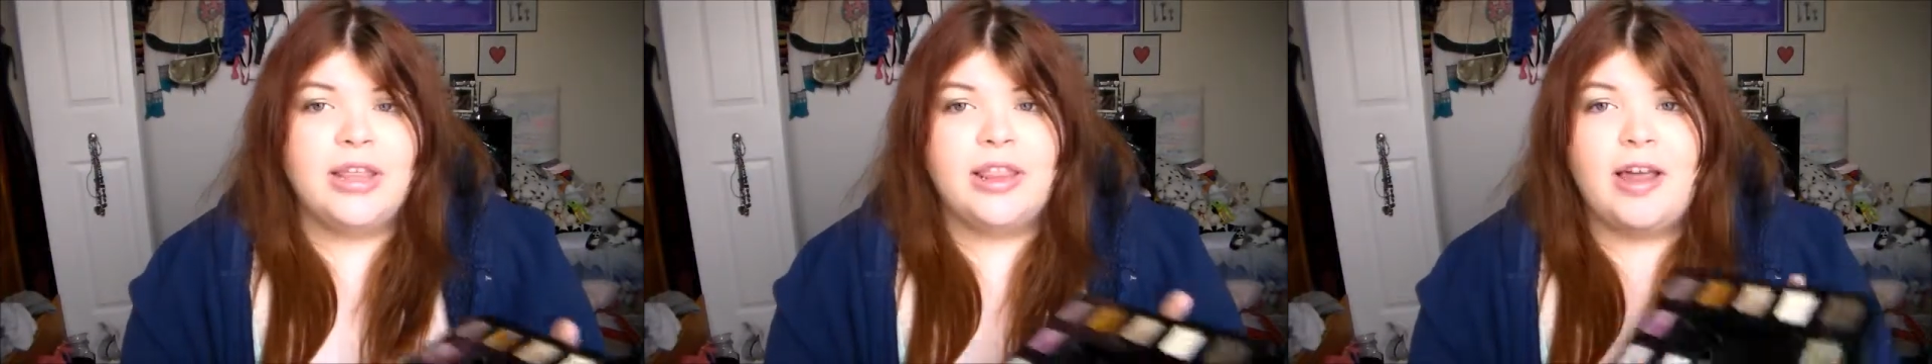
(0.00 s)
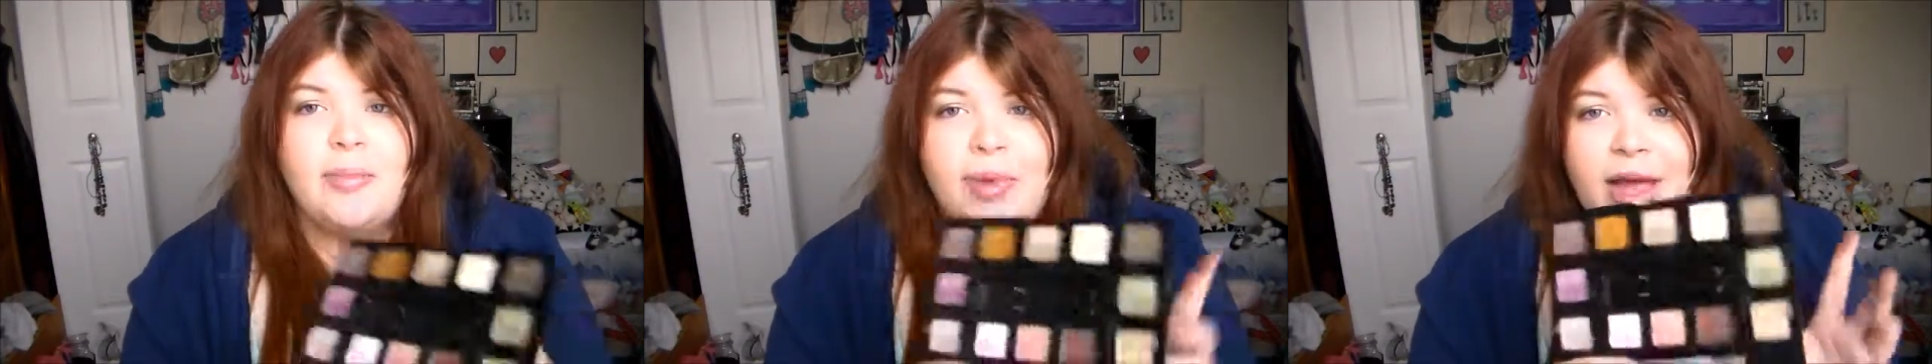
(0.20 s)

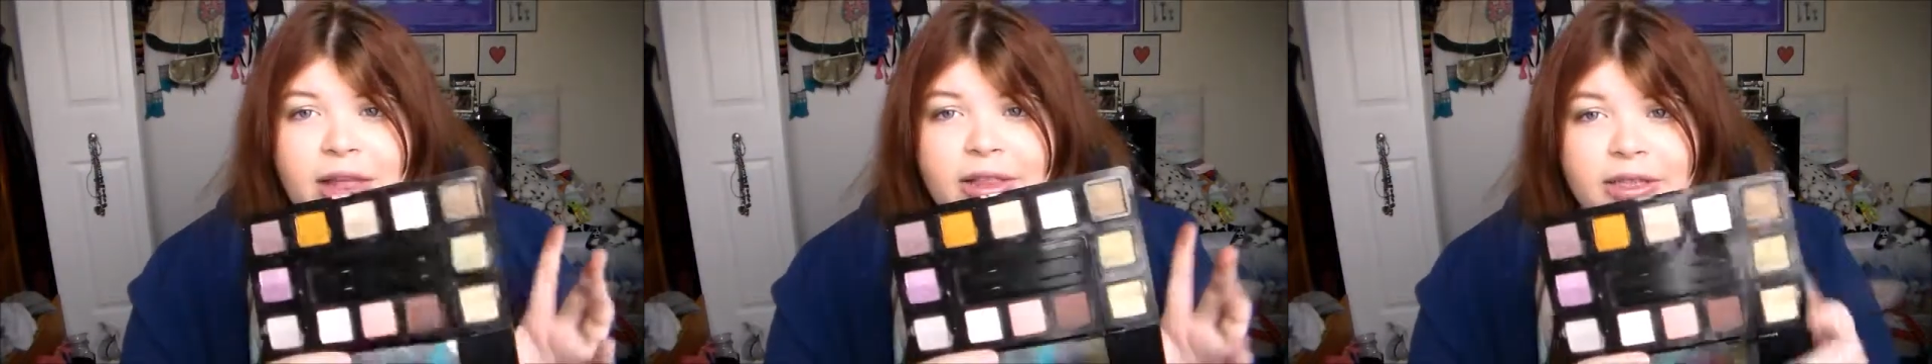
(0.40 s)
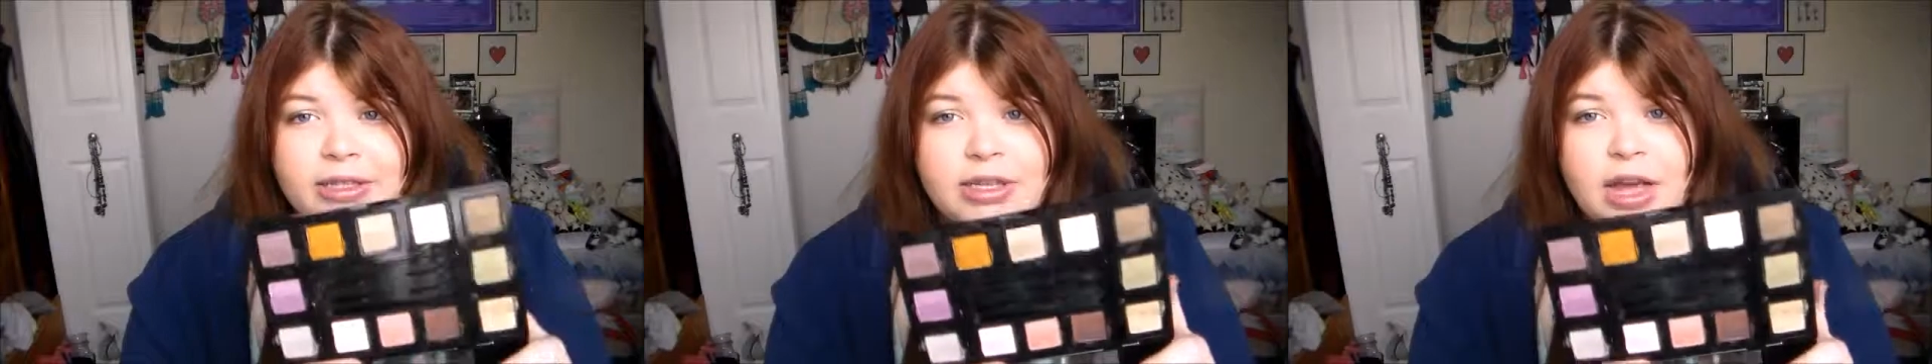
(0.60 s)
that
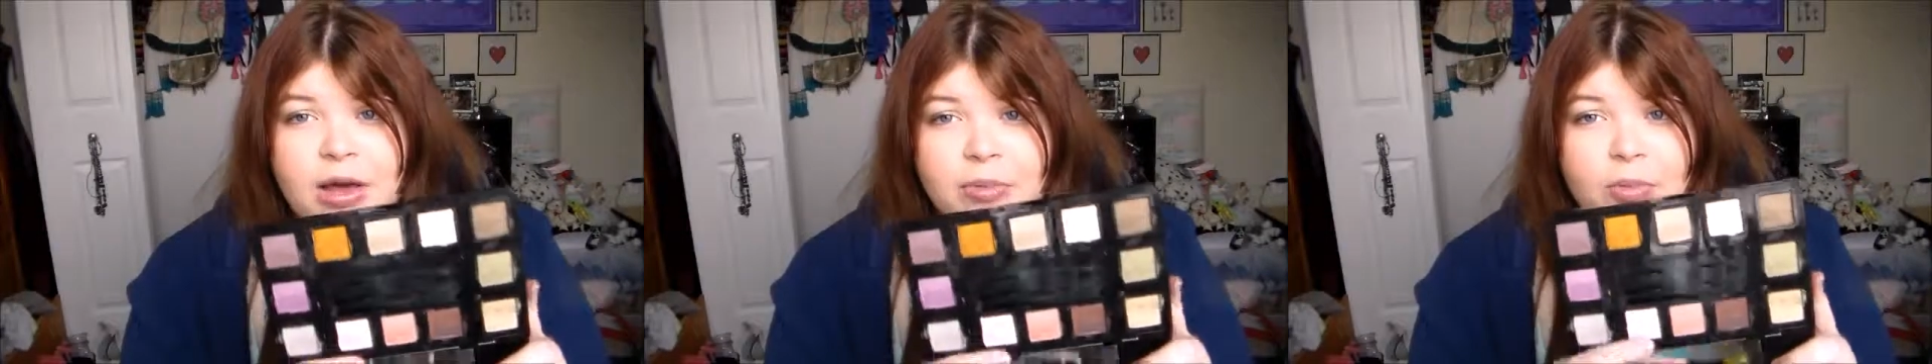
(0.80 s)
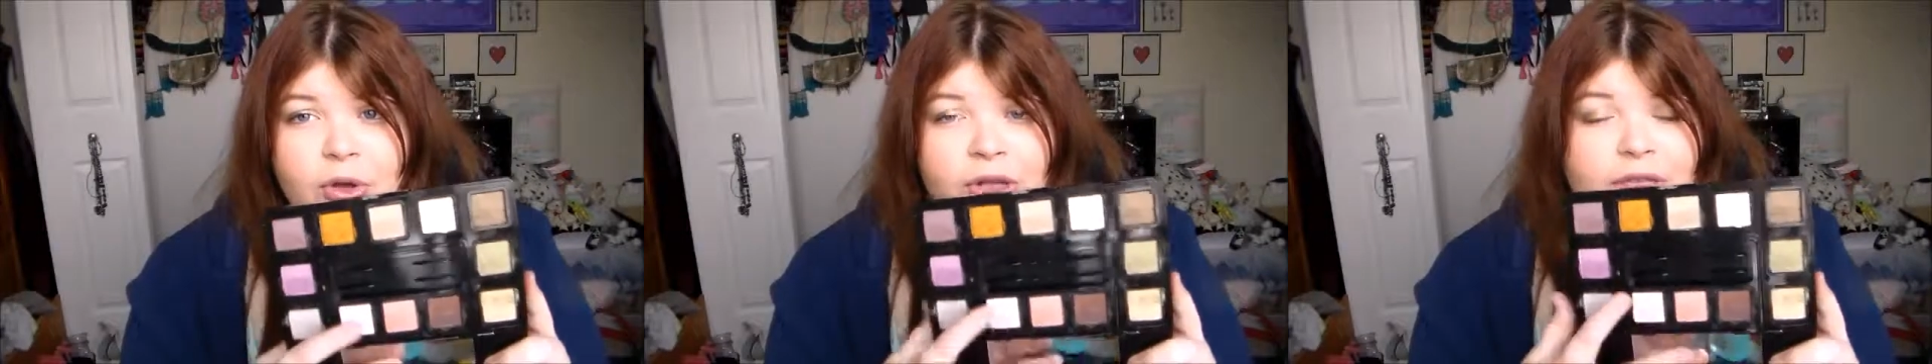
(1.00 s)
palettes
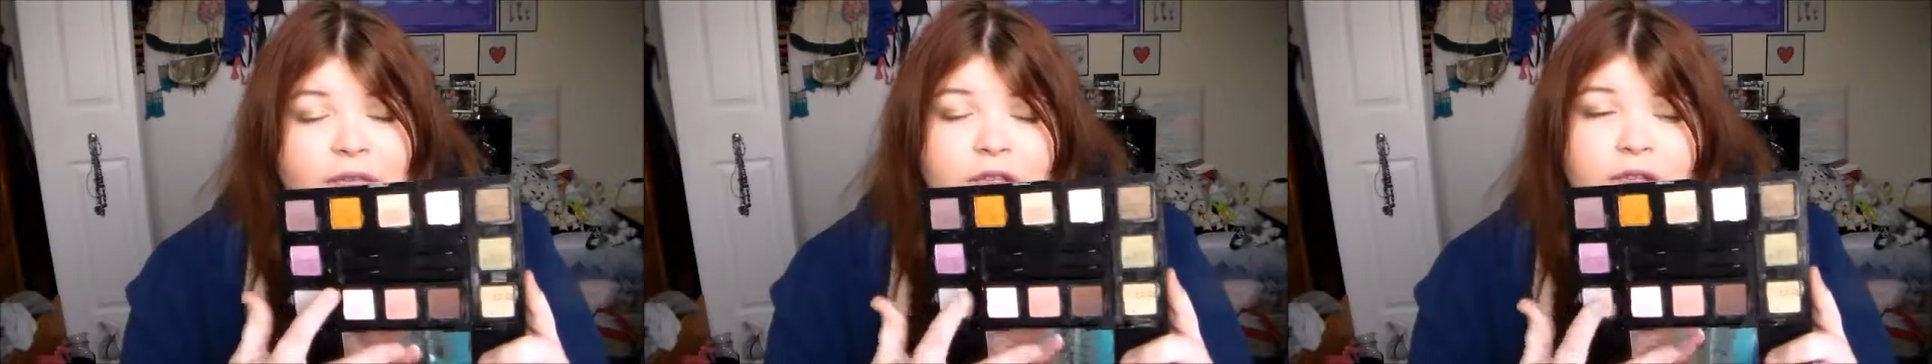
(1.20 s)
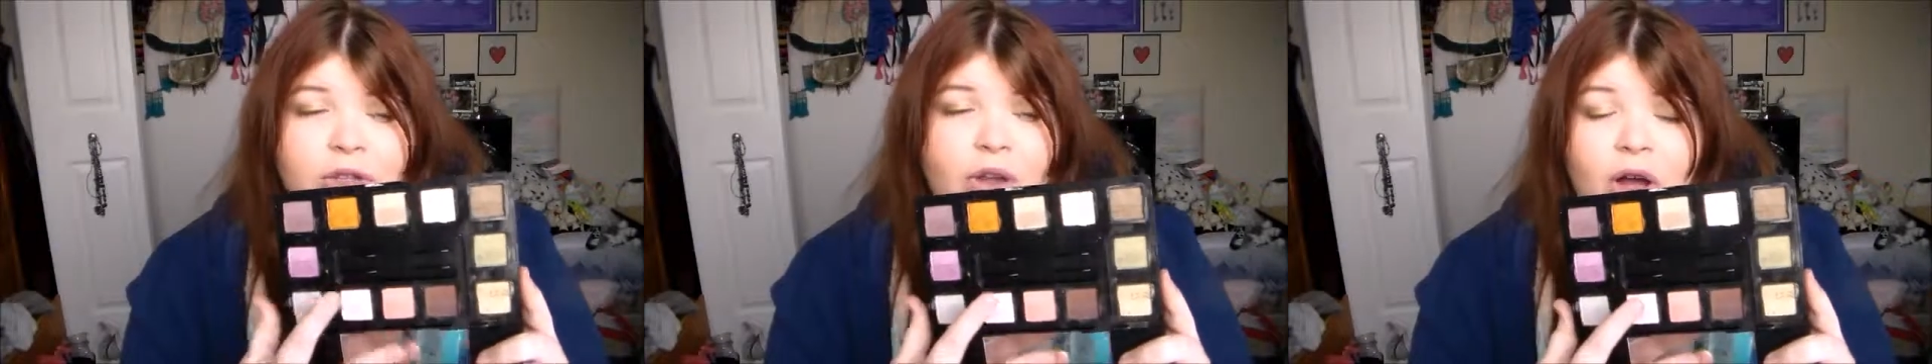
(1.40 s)
come
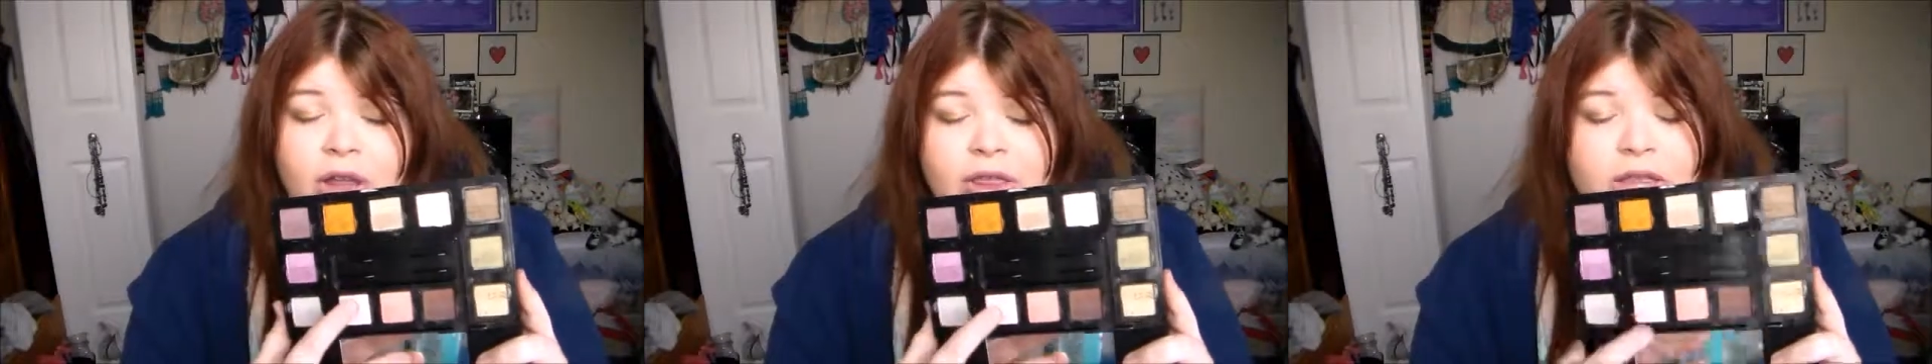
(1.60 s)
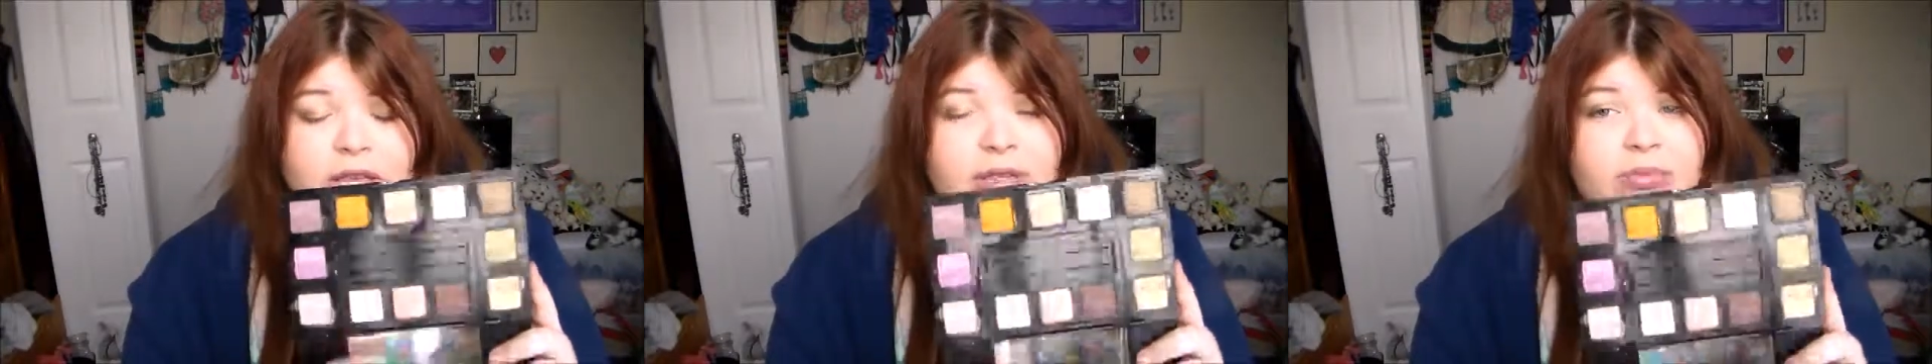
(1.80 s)
with,
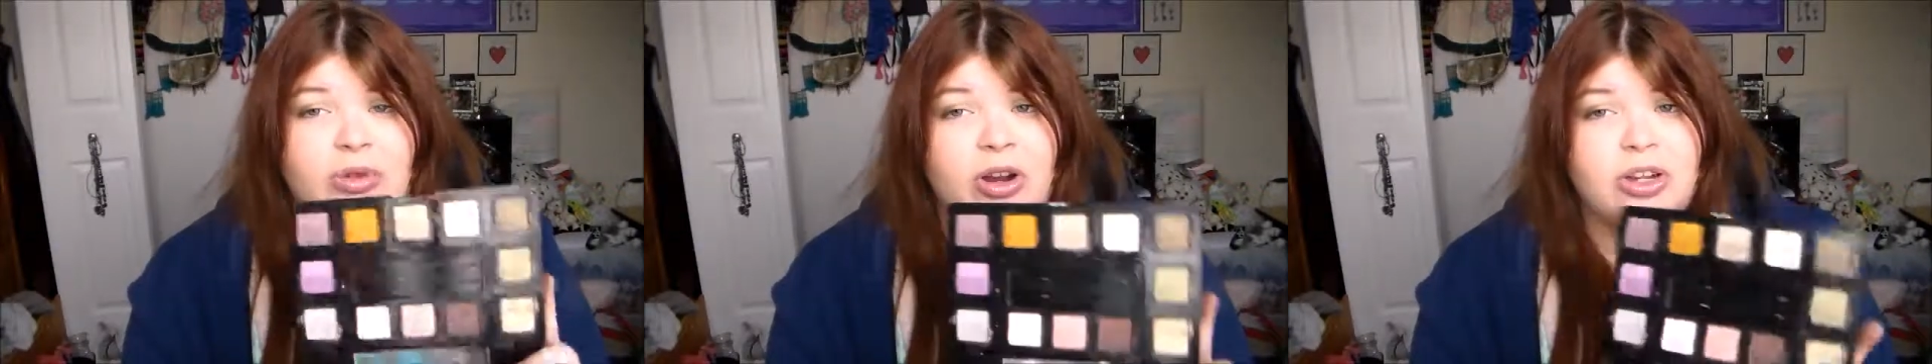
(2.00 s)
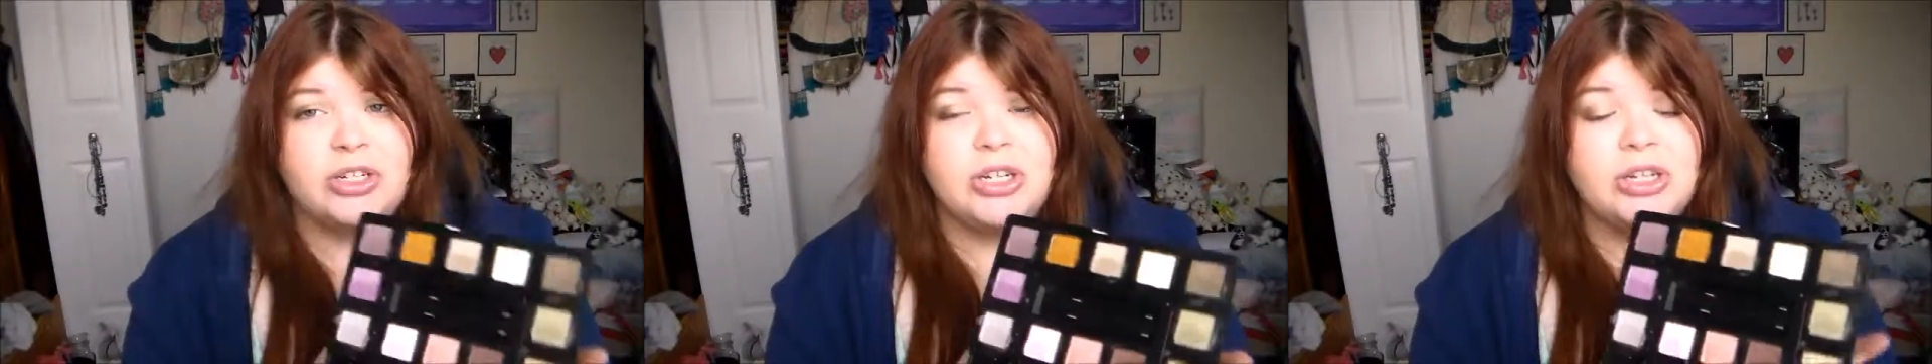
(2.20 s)
not this
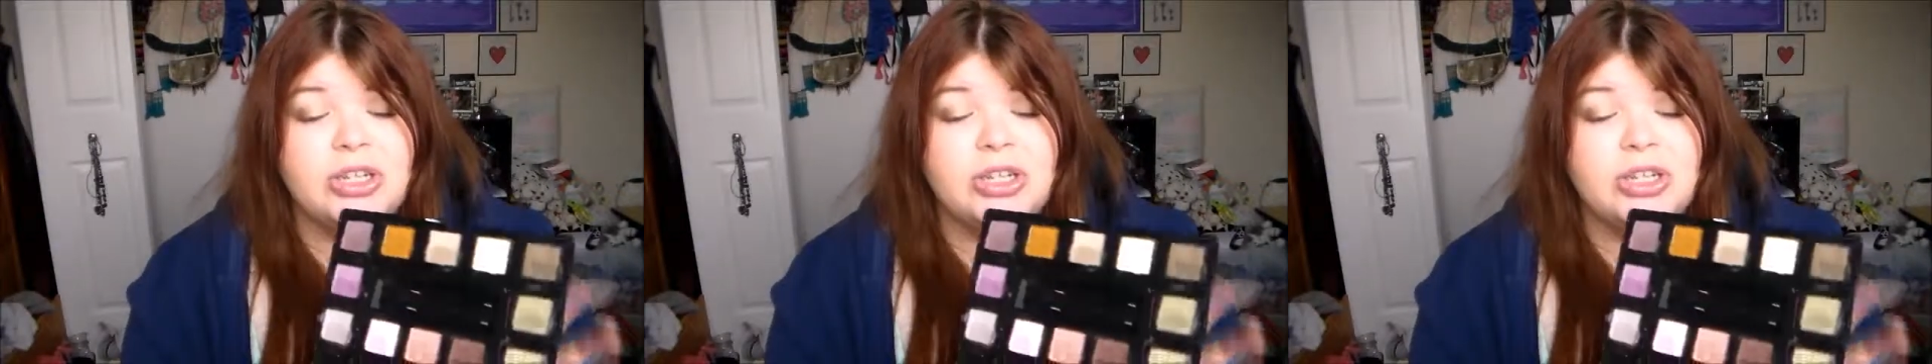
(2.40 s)
brush.